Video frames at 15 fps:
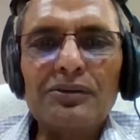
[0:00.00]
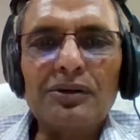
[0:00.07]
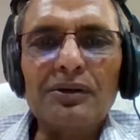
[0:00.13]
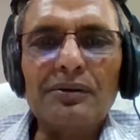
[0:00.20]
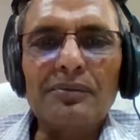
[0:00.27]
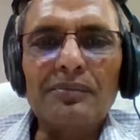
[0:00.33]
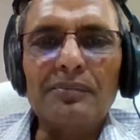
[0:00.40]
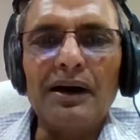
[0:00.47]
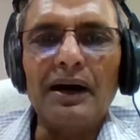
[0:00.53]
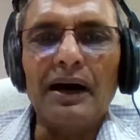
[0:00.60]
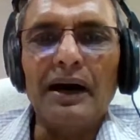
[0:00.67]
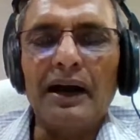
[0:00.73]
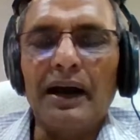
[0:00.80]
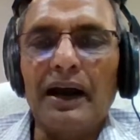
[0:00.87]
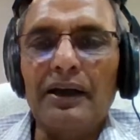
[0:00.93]
So
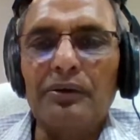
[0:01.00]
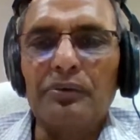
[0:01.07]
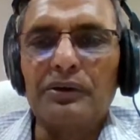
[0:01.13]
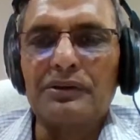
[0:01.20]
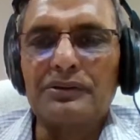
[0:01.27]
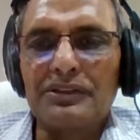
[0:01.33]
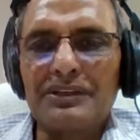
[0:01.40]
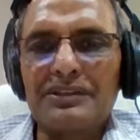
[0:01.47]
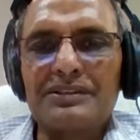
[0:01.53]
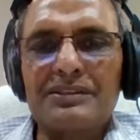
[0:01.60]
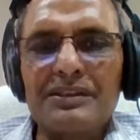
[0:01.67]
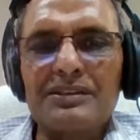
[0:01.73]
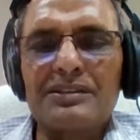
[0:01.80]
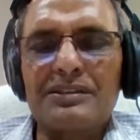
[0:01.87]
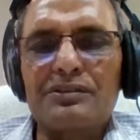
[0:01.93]
I would
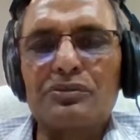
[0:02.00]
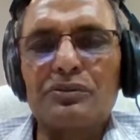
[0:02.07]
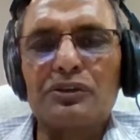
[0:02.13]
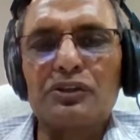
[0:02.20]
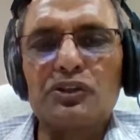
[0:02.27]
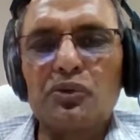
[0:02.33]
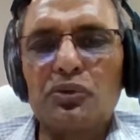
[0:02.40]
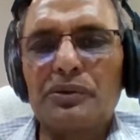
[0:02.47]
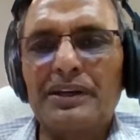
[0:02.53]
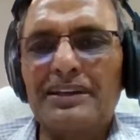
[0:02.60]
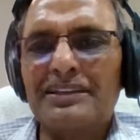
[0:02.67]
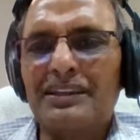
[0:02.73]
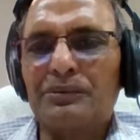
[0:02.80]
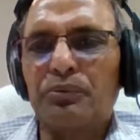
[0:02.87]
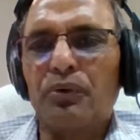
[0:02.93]
suggest to the
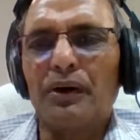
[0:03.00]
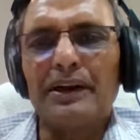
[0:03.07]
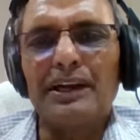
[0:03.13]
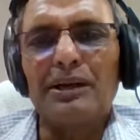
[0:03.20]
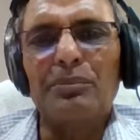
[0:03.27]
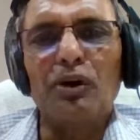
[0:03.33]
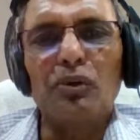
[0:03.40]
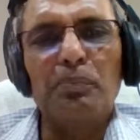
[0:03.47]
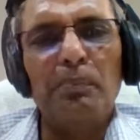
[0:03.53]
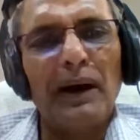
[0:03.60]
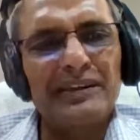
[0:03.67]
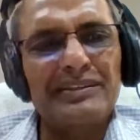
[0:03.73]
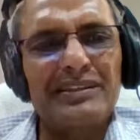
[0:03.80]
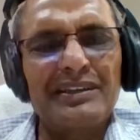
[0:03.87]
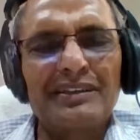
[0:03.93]
students that forget about
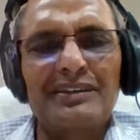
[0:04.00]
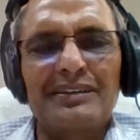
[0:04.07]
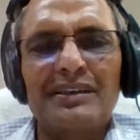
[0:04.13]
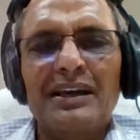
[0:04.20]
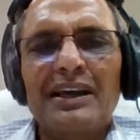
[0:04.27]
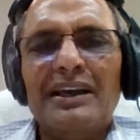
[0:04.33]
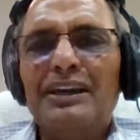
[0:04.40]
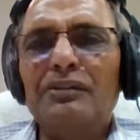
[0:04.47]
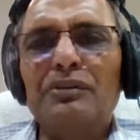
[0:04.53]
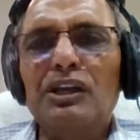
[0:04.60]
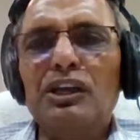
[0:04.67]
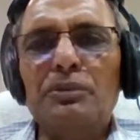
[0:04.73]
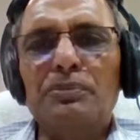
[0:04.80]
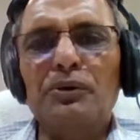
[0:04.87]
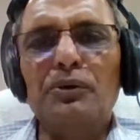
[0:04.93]
passing this.
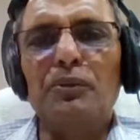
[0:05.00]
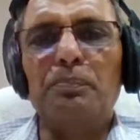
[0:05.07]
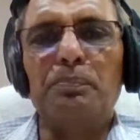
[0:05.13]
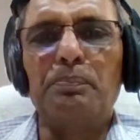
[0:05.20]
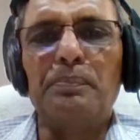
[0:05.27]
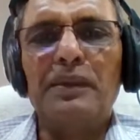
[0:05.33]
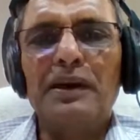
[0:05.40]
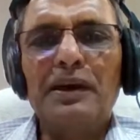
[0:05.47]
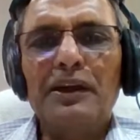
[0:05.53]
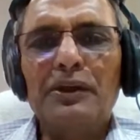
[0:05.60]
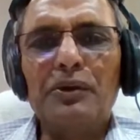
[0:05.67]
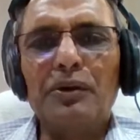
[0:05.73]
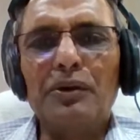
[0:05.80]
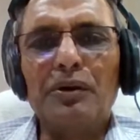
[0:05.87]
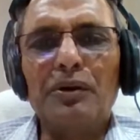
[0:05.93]
Even if you
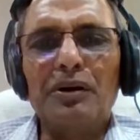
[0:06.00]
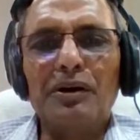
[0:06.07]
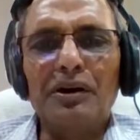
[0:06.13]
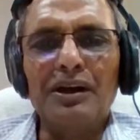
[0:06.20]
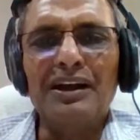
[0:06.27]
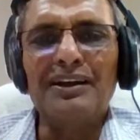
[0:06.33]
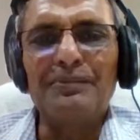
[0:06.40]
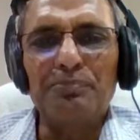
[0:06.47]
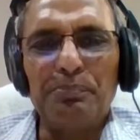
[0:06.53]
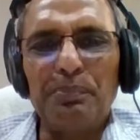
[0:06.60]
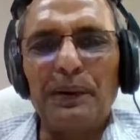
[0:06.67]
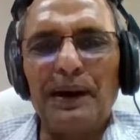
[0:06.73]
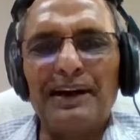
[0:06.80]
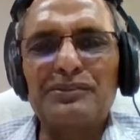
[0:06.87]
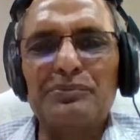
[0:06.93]

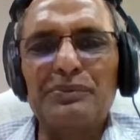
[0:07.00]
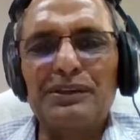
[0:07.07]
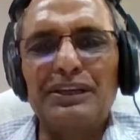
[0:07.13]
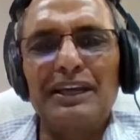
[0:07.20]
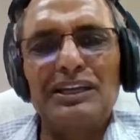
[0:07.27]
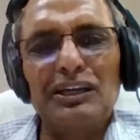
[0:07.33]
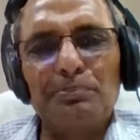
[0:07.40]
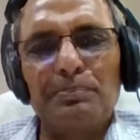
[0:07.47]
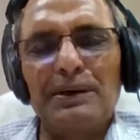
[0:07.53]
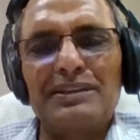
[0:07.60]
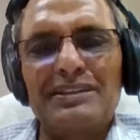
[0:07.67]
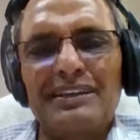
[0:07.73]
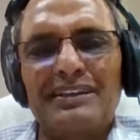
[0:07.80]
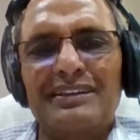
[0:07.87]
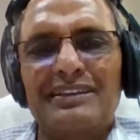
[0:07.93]
pass with
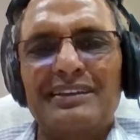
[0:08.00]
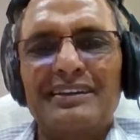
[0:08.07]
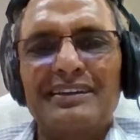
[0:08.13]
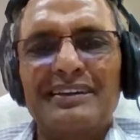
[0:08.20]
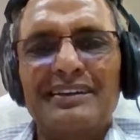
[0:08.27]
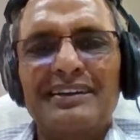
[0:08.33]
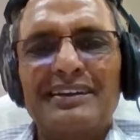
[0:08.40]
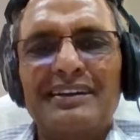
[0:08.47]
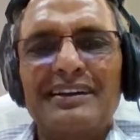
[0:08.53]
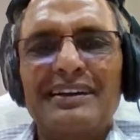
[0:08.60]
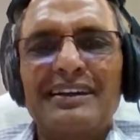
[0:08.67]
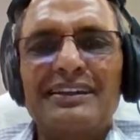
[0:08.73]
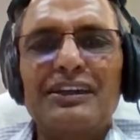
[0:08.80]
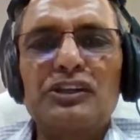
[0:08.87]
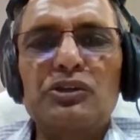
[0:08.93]
80%,
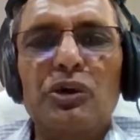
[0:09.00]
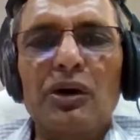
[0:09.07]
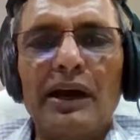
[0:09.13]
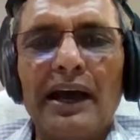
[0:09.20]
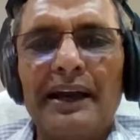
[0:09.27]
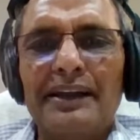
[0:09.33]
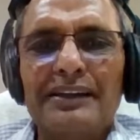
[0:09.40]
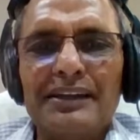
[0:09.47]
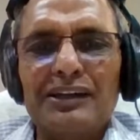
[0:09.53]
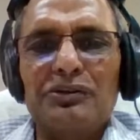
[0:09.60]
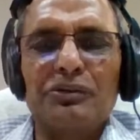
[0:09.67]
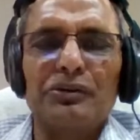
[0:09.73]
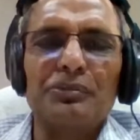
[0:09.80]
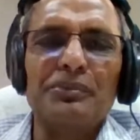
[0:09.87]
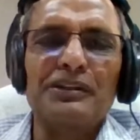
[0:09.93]
there is no guarantee
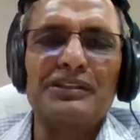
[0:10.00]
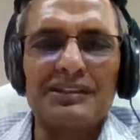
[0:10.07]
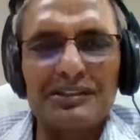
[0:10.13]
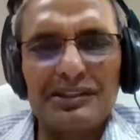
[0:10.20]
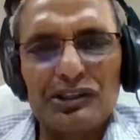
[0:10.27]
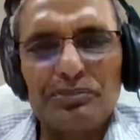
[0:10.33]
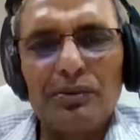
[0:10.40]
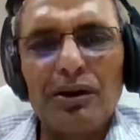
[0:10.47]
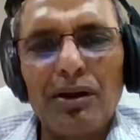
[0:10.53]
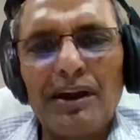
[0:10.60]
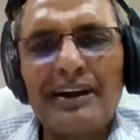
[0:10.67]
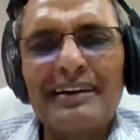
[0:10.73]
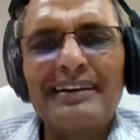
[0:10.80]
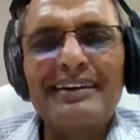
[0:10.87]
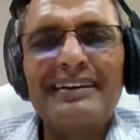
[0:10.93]
that you could be a successful
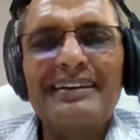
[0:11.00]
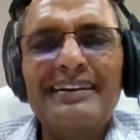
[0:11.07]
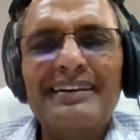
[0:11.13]
lawyer.